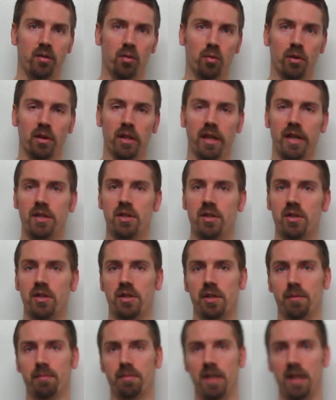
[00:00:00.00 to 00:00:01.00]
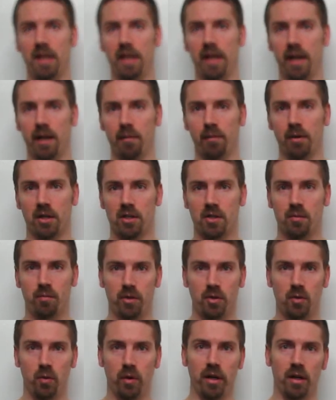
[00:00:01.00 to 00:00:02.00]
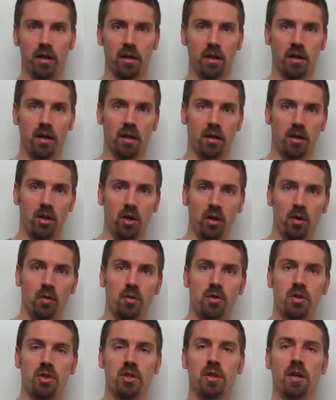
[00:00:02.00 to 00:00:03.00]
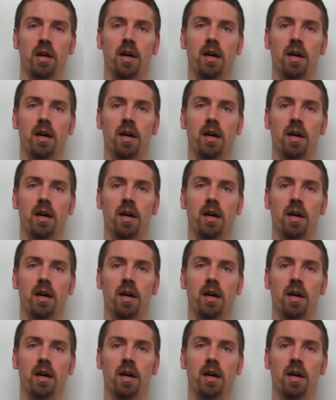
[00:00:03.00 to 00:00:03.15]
relationship dynamics between a coach